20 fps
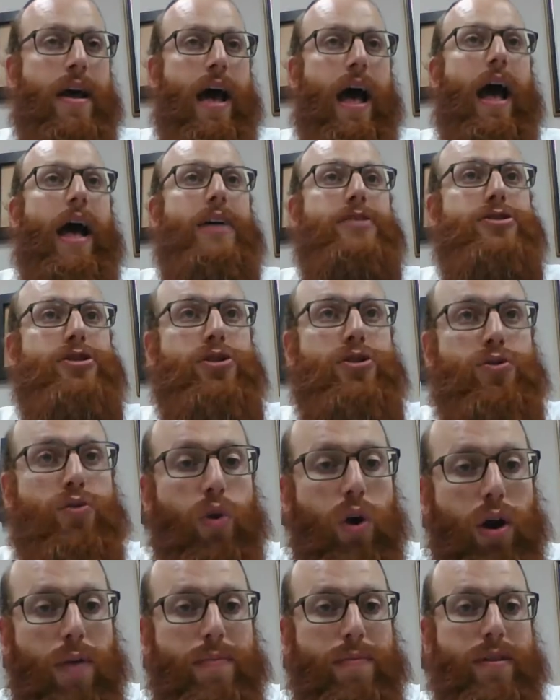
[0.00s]
as you
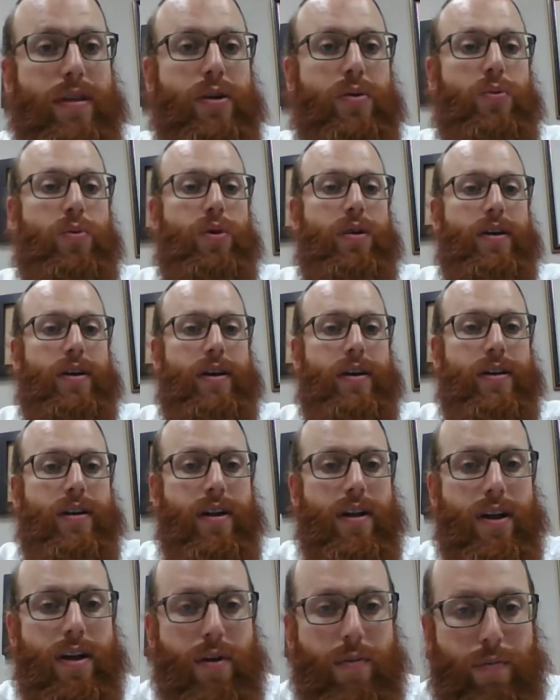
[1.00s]
normally would
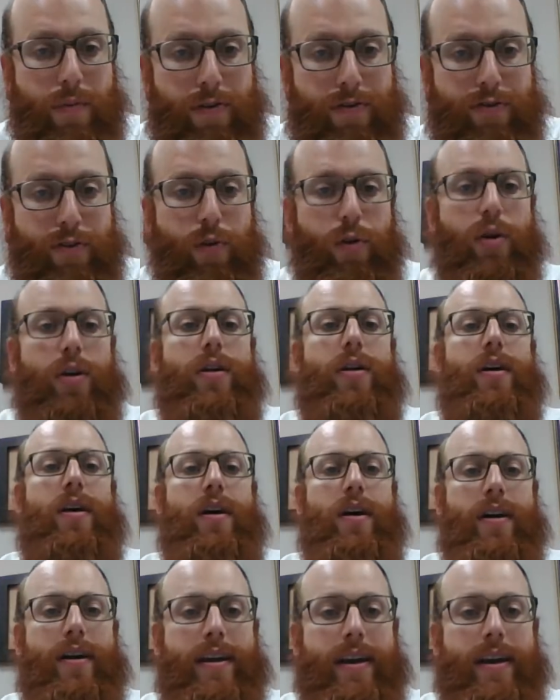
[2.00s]
before